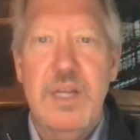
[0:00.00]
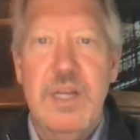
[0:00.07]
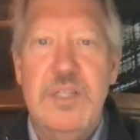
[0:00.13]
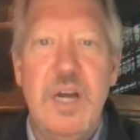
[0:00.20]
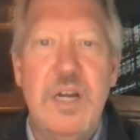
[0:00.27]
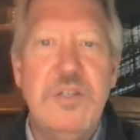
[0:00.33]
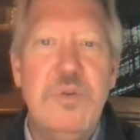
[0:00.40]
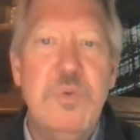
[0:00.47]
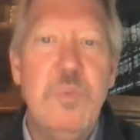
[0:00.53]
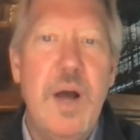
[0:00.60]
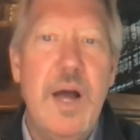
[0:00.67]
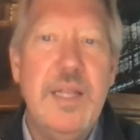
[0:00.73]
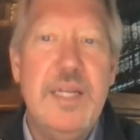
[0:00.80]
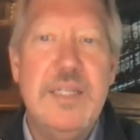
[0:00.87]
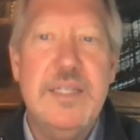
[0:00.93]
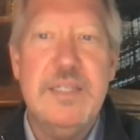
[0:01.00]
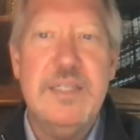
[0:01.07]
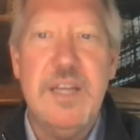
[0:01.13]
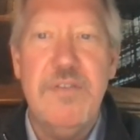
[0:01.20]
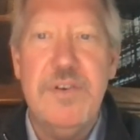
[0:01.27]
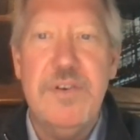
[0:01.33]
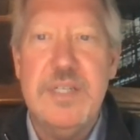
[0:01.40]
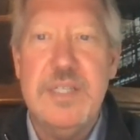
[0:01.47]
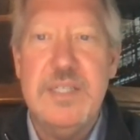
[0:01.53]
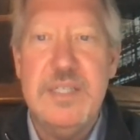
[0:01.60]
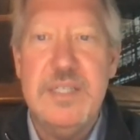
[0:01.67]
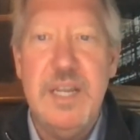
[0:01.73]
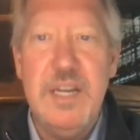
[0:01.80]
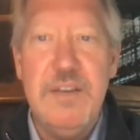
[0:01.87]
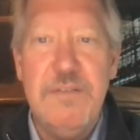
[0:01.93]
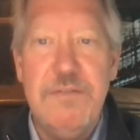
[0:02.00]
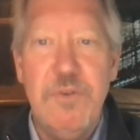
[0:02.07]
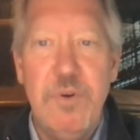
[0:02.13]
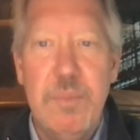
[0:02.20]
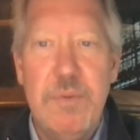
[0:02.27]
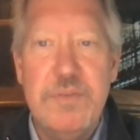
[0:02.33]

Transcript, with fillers: Dr. Wiley discovered a distinct form